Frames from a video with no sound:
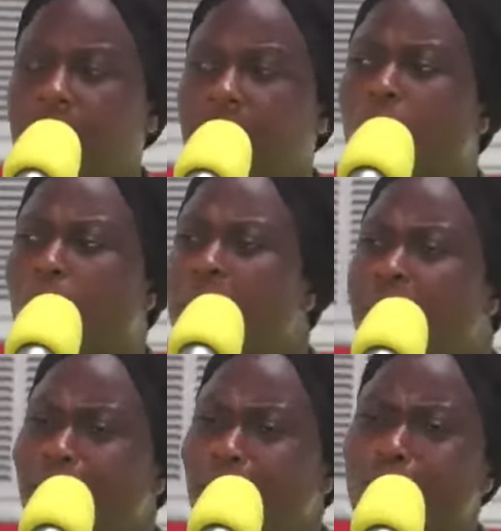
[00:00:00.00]
When I
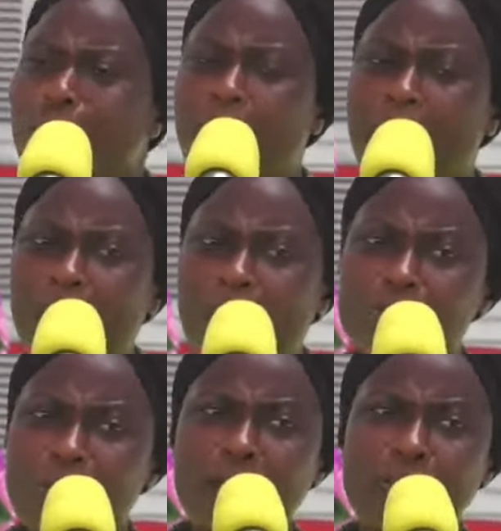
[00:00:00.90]
know that my
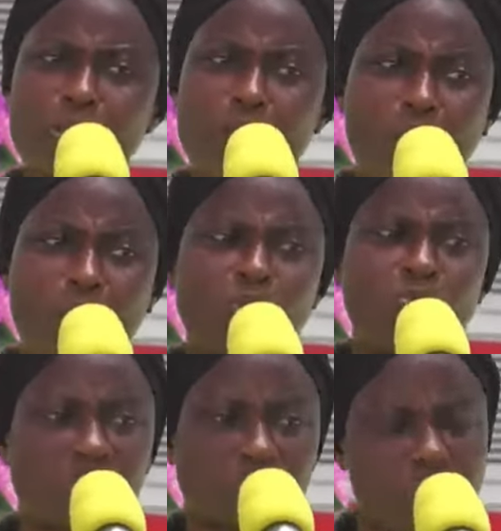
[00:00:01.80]
husband is not good with
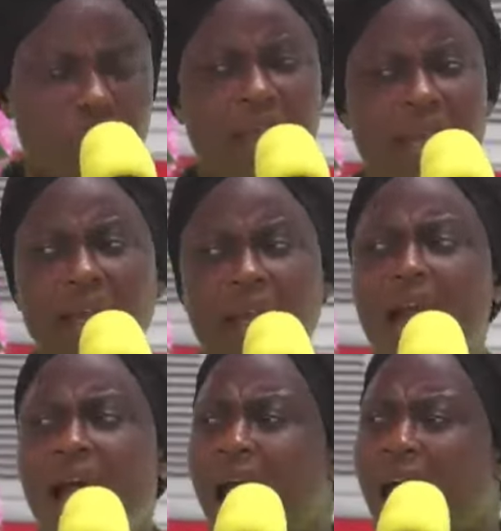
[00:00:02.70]
women, how